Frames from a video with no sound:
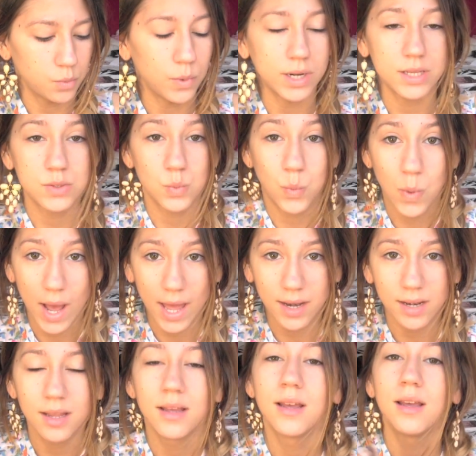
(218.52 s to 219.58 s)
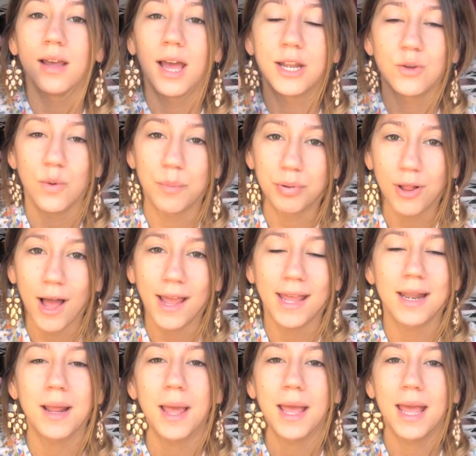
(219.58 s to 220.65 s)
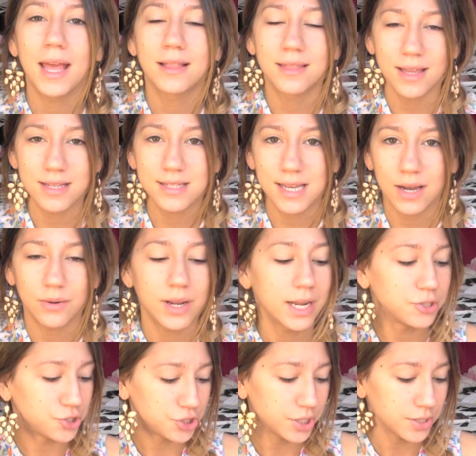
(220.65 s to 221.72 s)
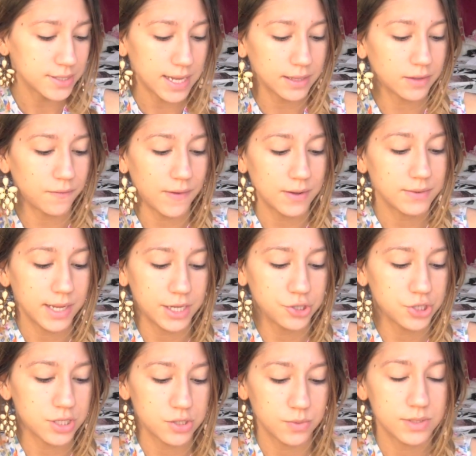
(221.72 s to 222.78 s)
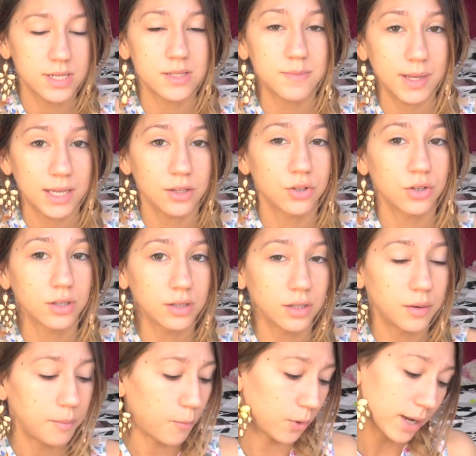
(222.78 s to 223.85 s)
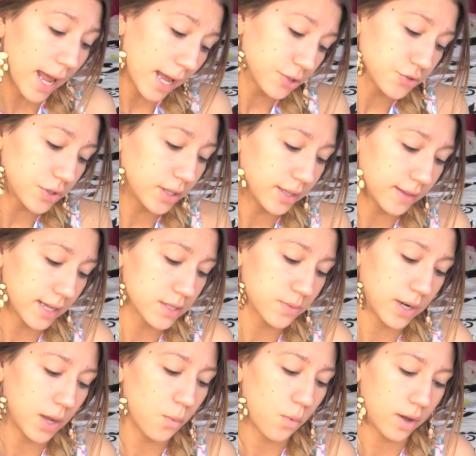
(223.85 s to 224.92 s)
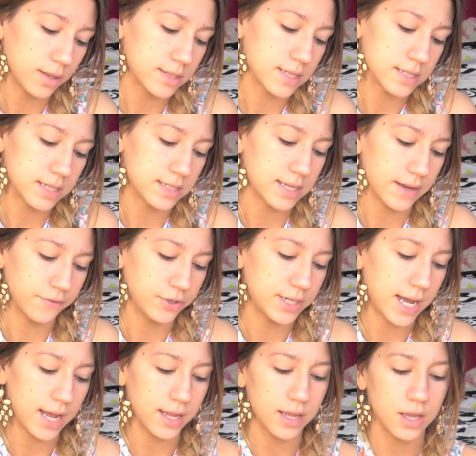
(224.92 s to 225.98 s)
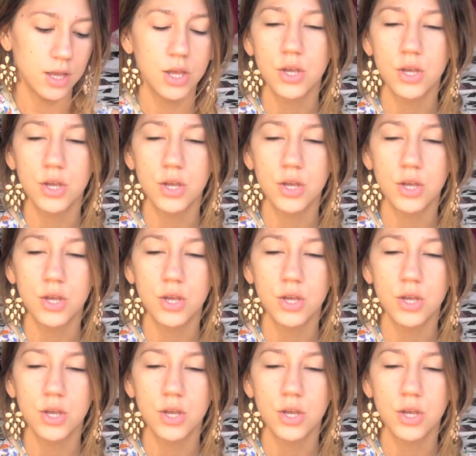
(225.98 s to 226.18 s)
When it's wet and you apply it, it thins out and shears out the foundation, so it does make it look a little more natural, and that's what I want since it's everyday.